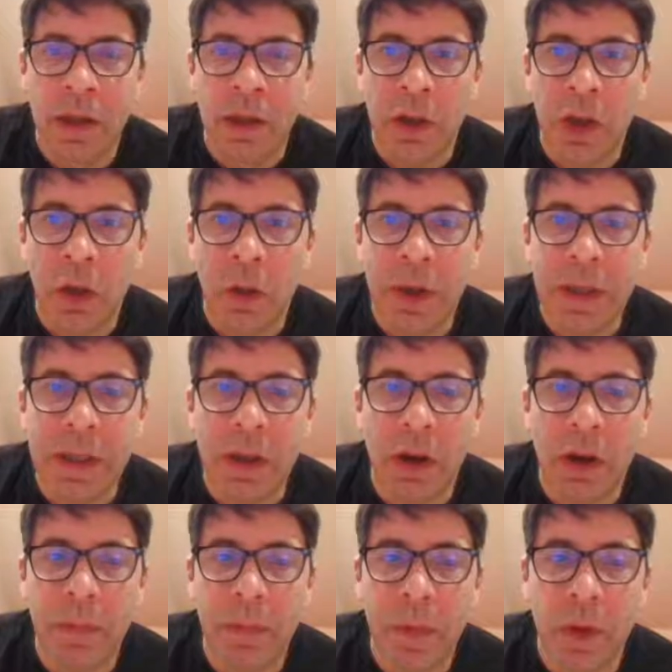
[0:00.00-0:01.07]
Queen's got
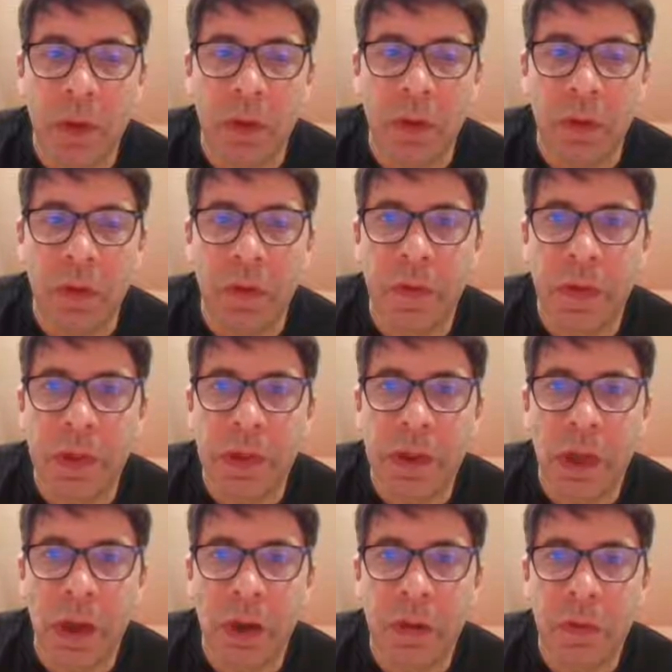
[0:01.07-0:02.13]
to move,
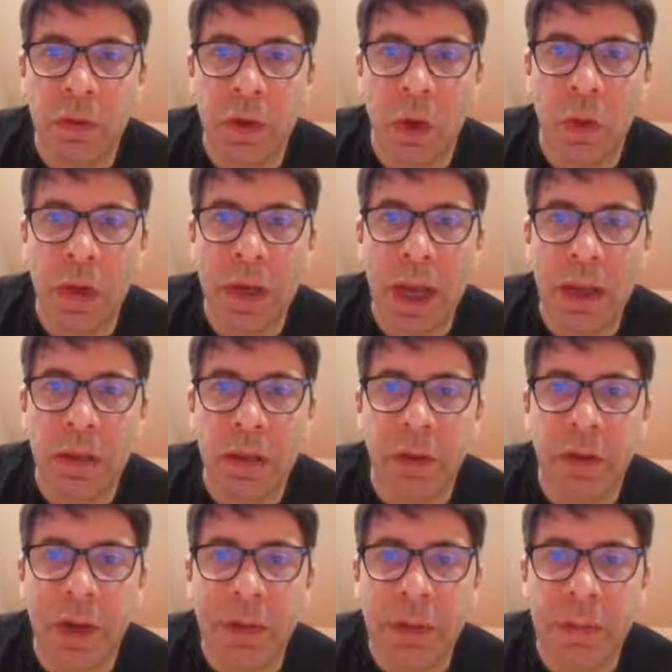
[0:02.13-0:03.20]
so queen
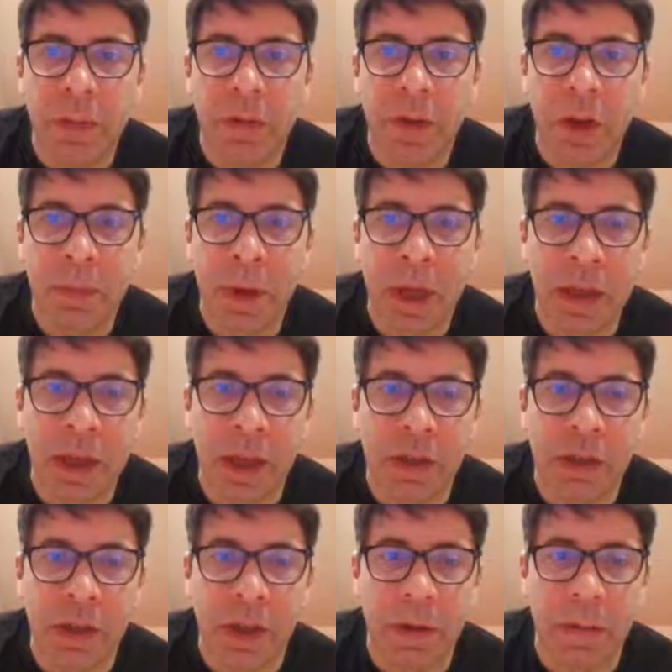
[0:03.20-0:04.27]
a3 was preferred by the
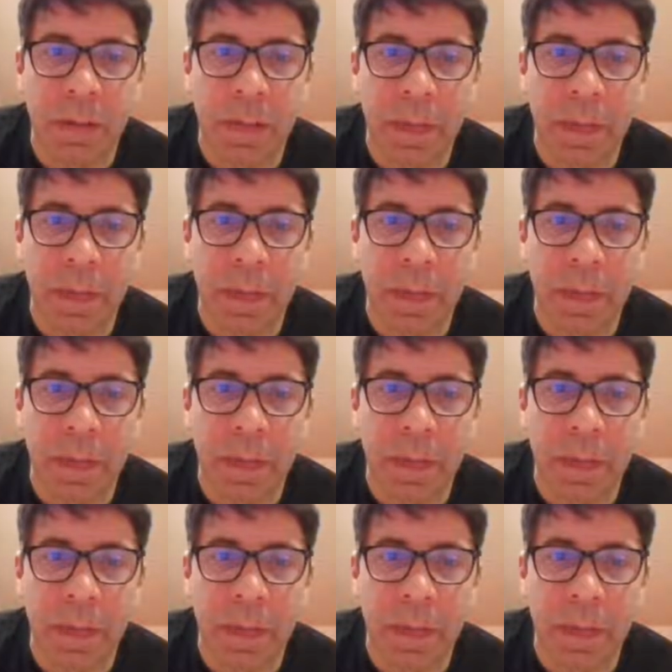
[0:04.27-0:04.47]
engine.